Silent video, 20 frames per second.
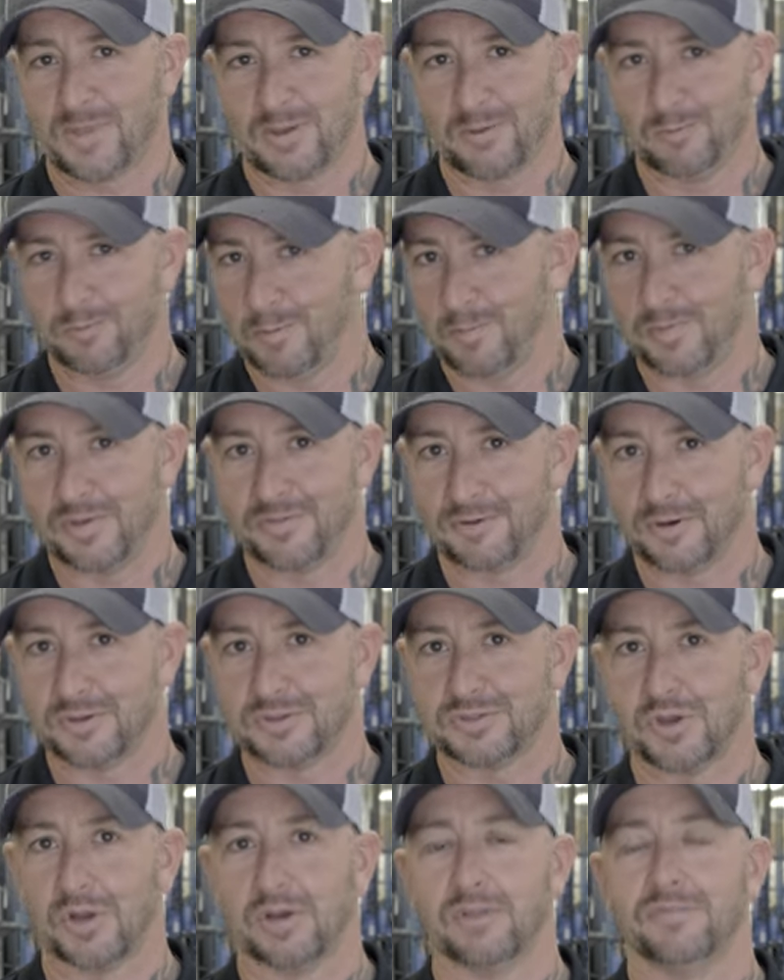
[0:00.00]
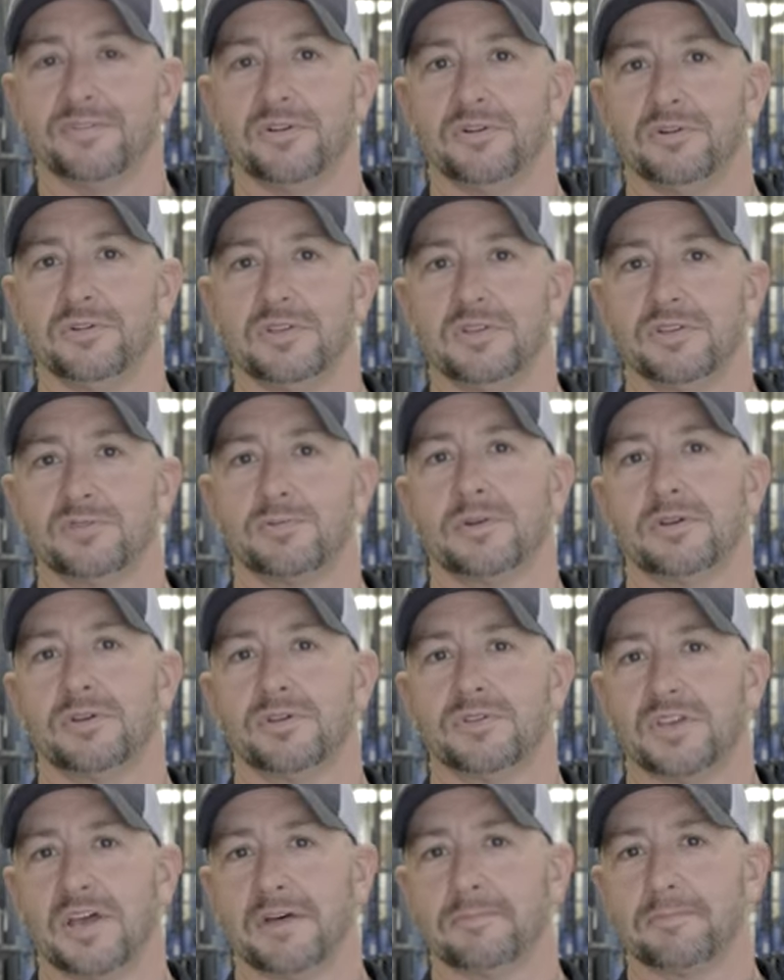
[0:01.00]
when we first started filling these
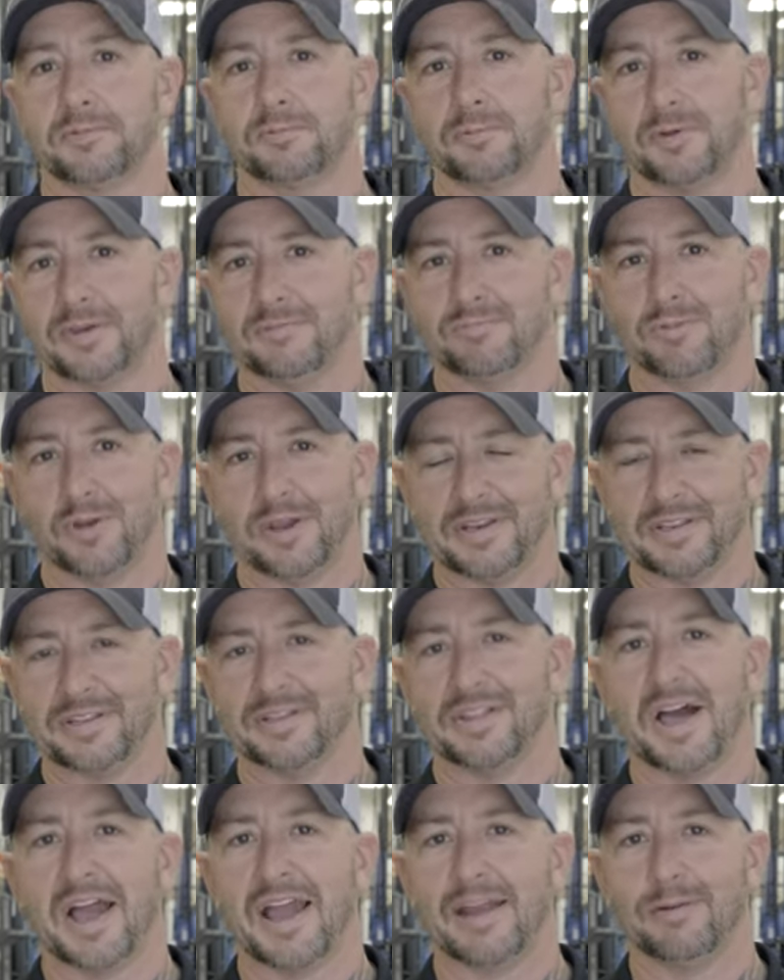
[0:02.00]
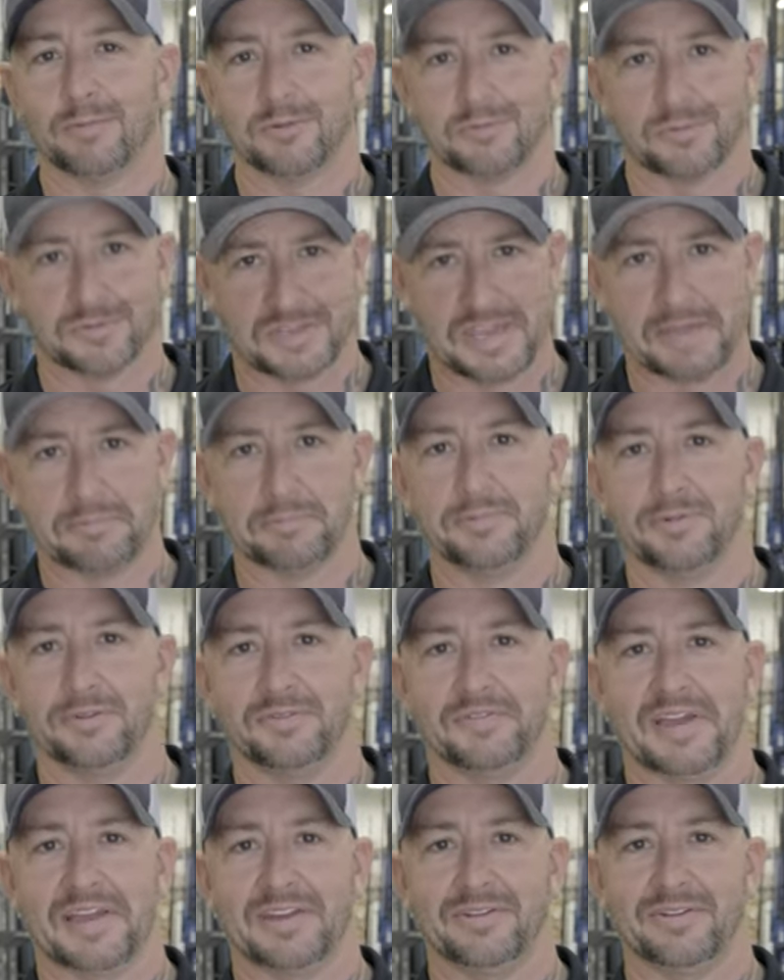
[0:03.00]
reels up with braided line, which was capable
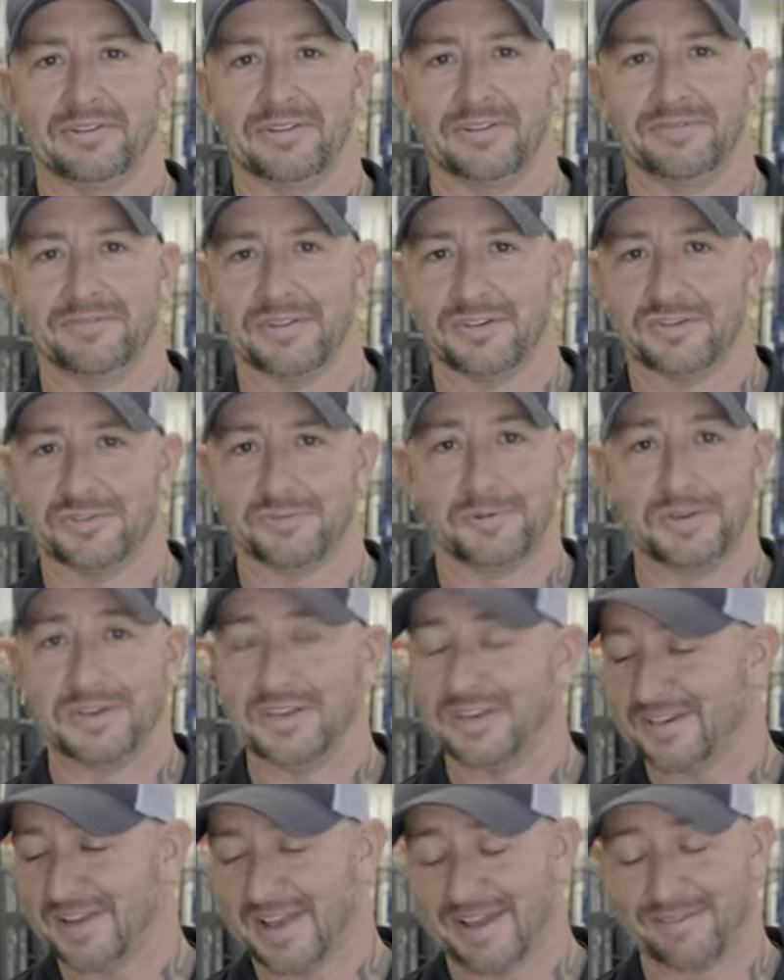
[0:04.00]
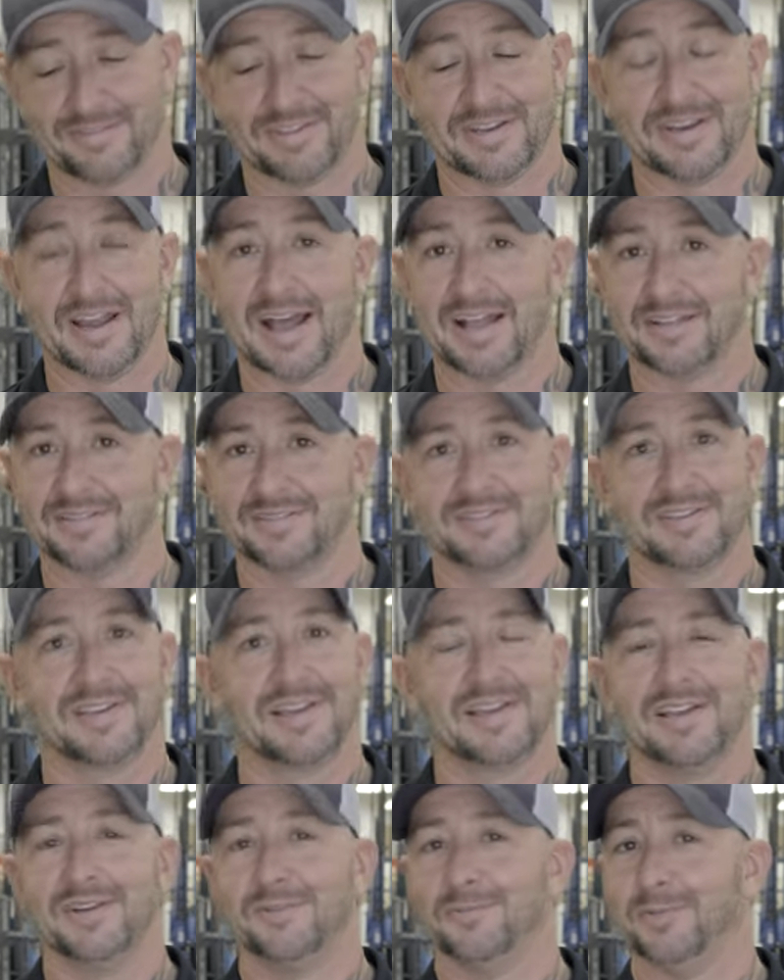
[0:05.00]
of handling the fish, we didn't have the knots,
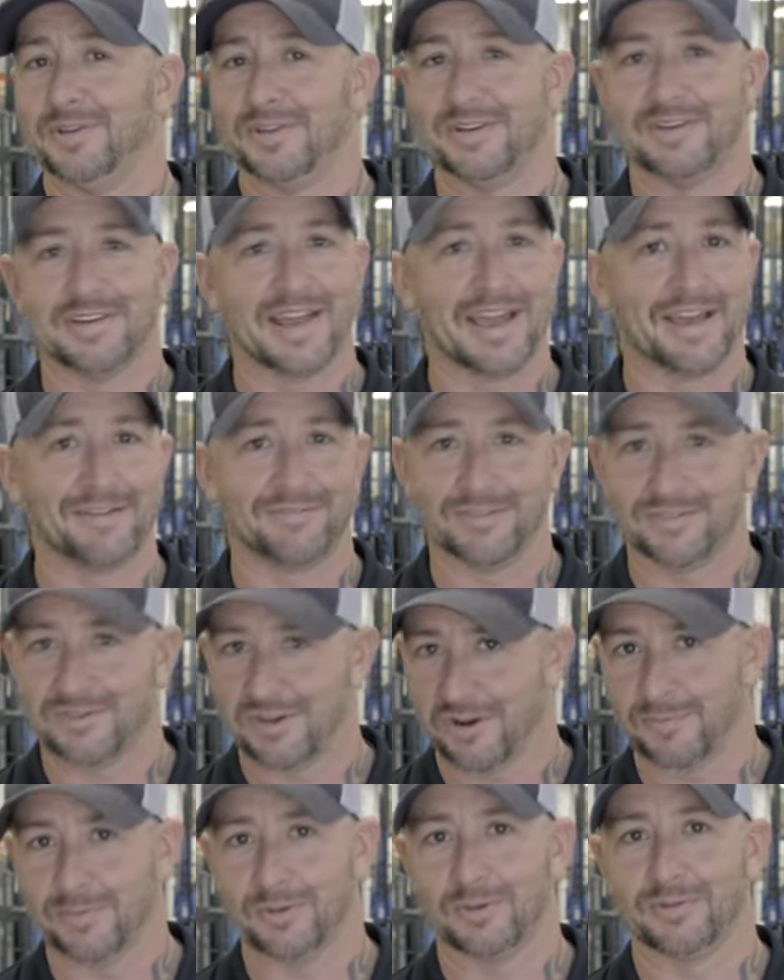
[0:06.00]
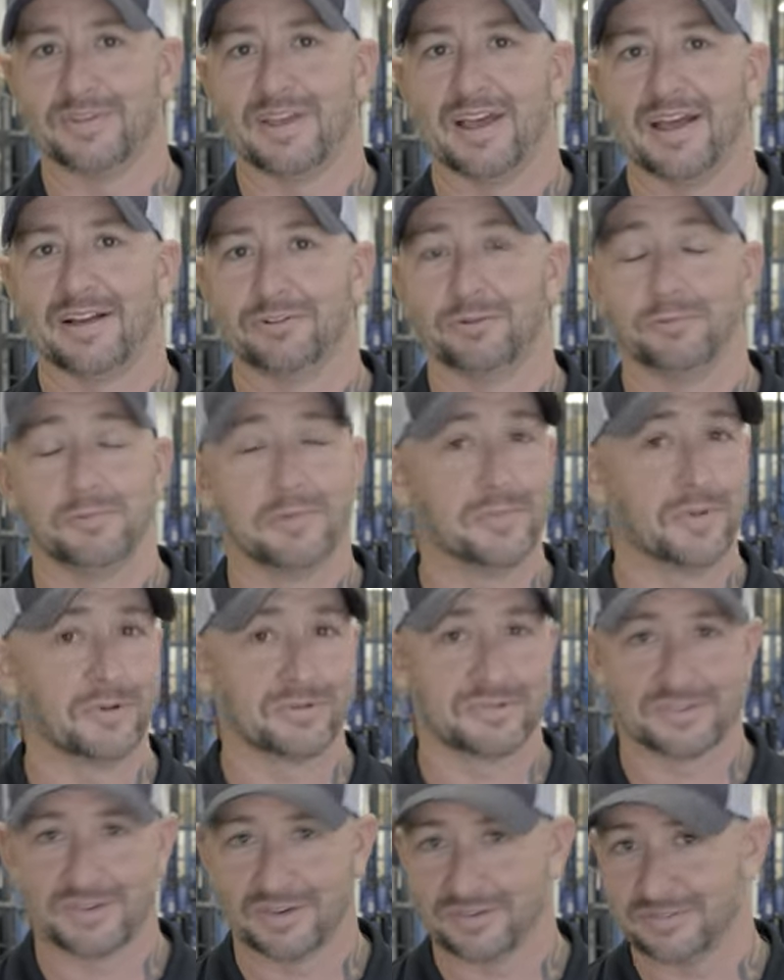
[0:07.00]
we didn't have the terminal tackle, and we
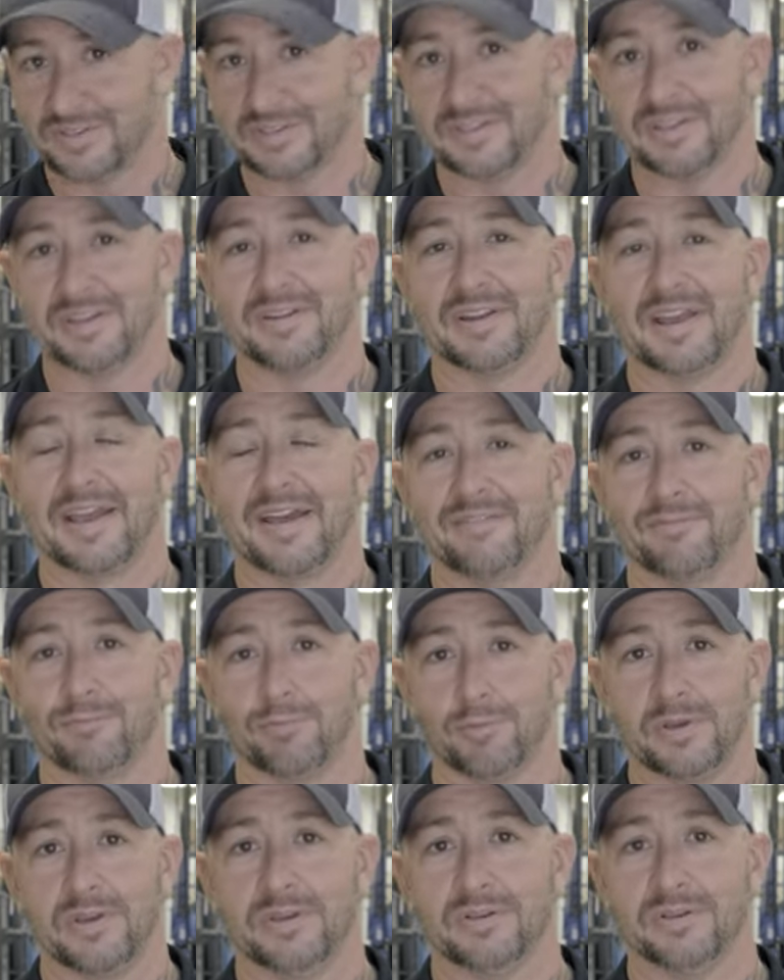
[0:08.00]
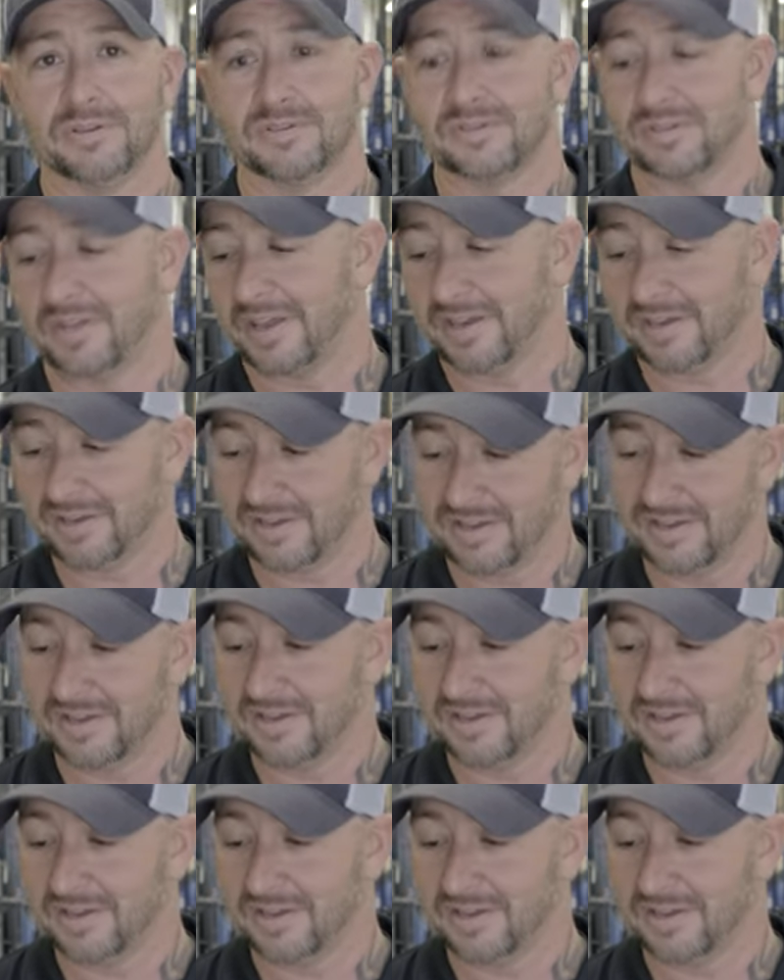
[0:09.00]
most certainly didn't have reels like